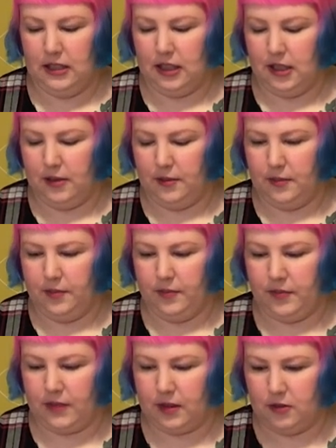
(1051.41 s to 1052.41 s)
I'm
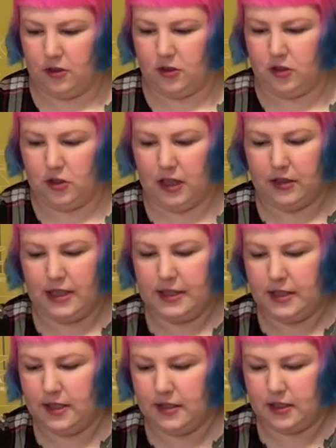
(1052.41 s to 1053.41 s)
not sure how
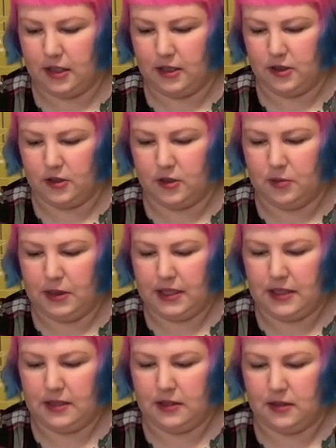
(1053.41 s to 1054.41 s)
easy it is to undo
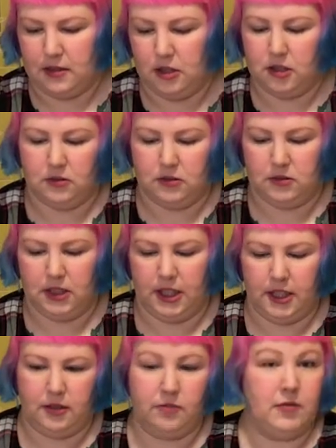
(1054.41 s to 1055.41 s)
pieces. Oh,
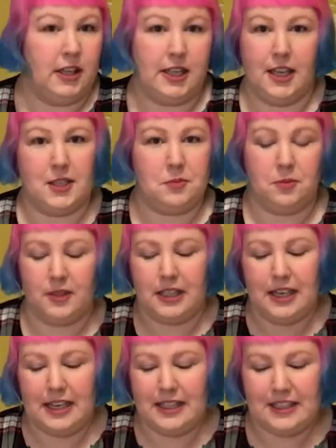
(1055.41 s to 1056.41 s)
okay. I guess pretty
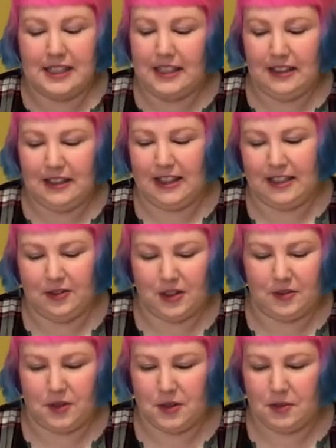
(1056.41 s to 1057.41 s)
easy, like for
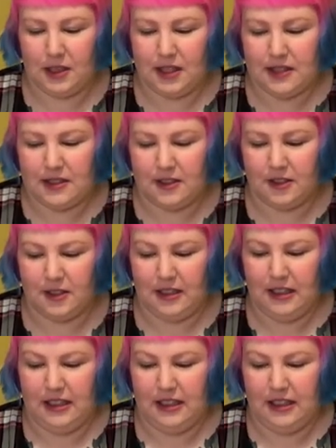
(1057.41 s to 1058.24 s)
the most part. So